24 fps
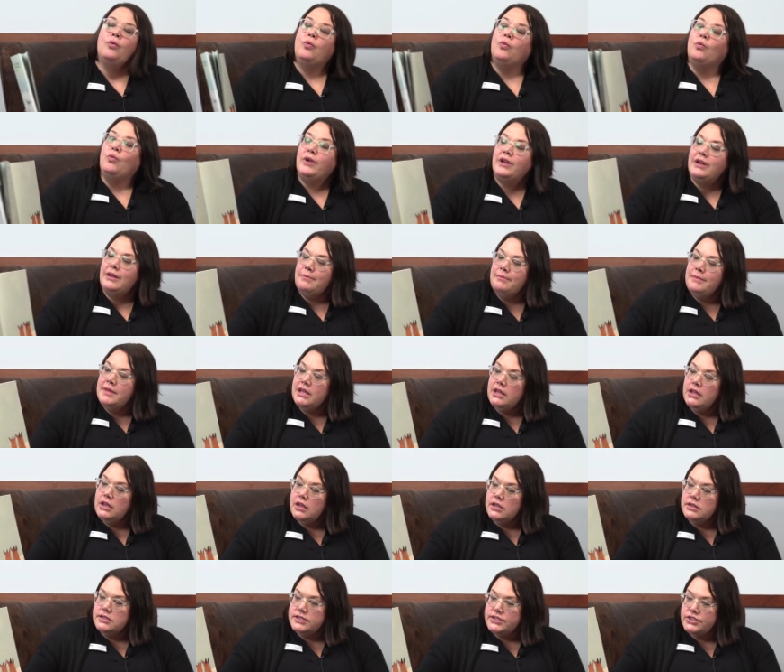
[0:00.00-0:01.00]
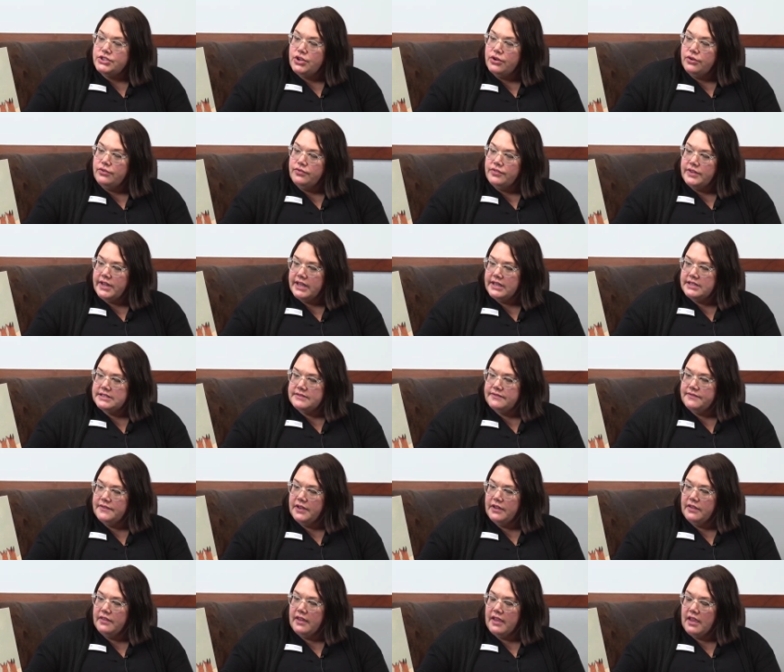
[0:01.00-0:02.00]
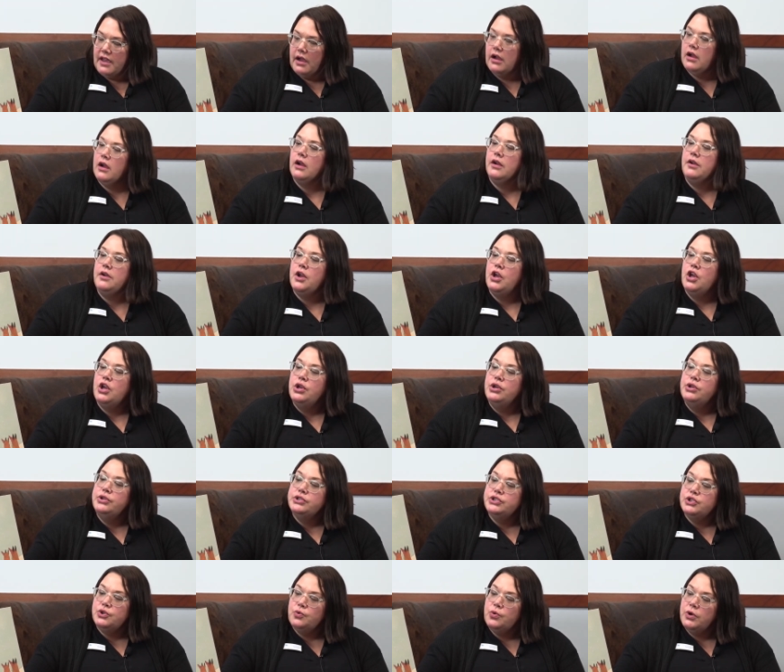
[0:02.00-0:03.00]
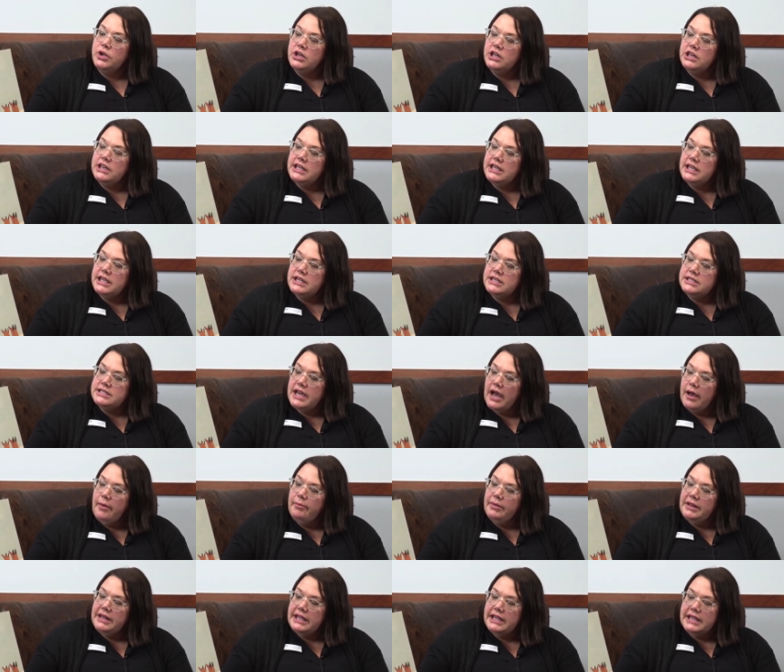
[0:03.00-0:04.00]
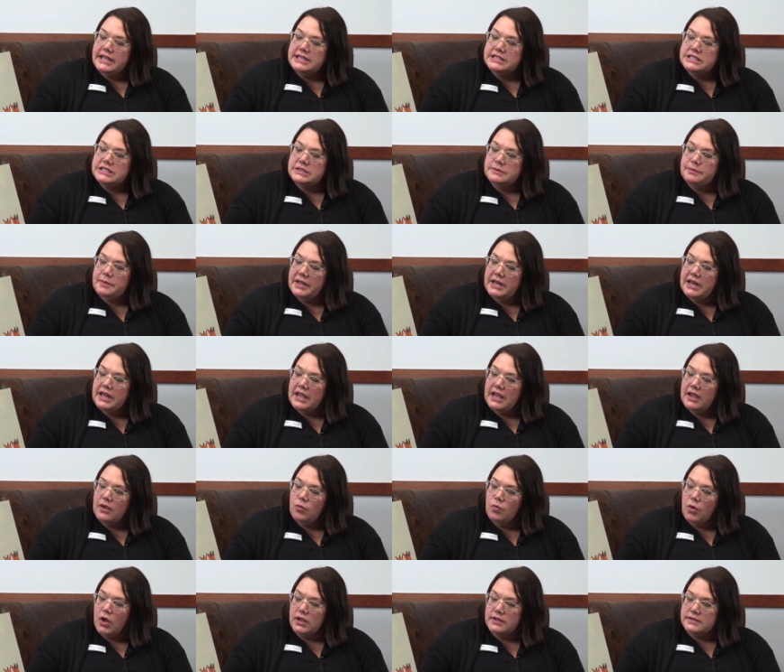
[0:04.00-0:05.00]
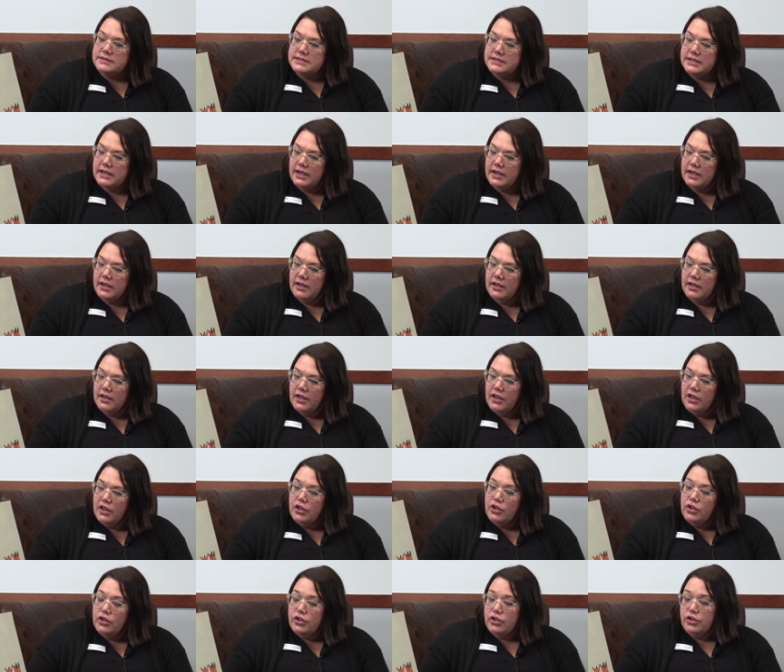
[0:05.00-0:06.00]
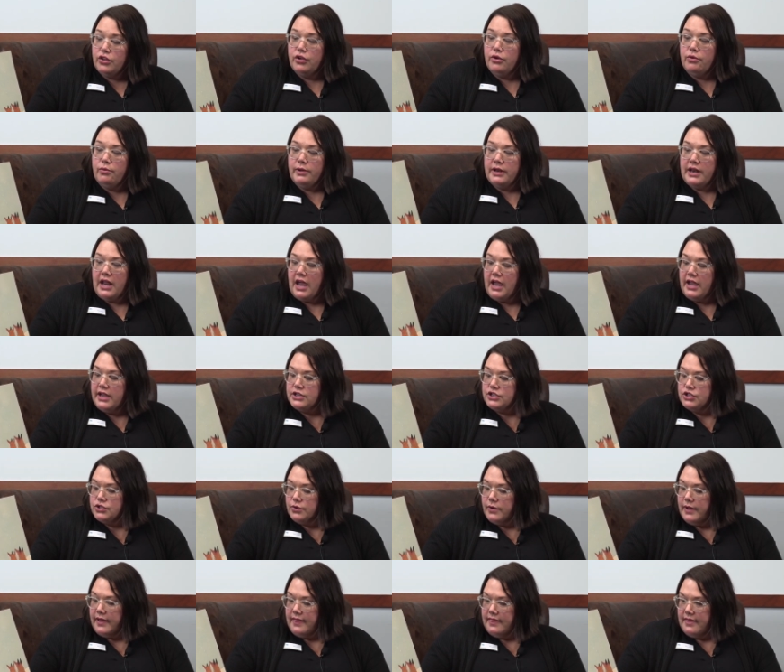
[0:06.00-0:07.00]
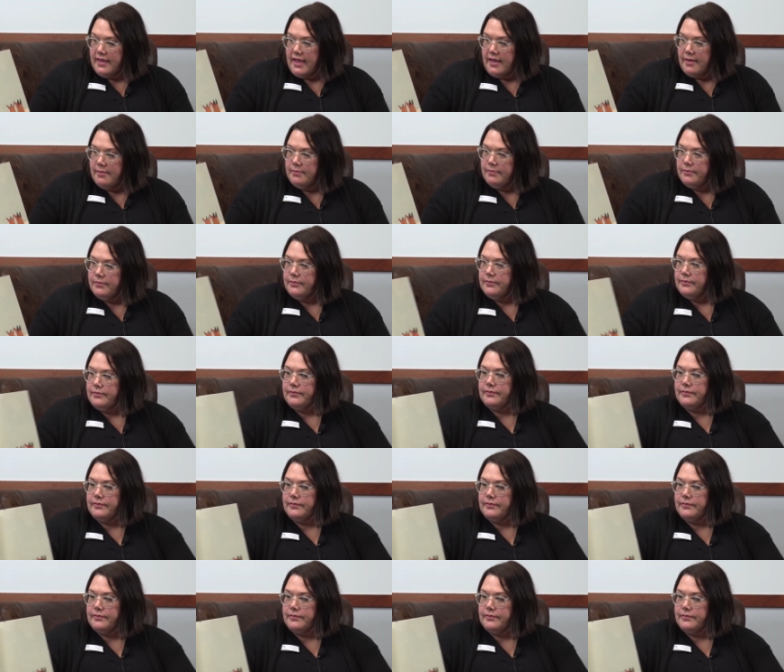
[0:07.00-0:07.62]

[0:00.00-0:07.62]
When a million snowflakes fill the air, whirling, tumbling, spinning, waltzing, you and I join them.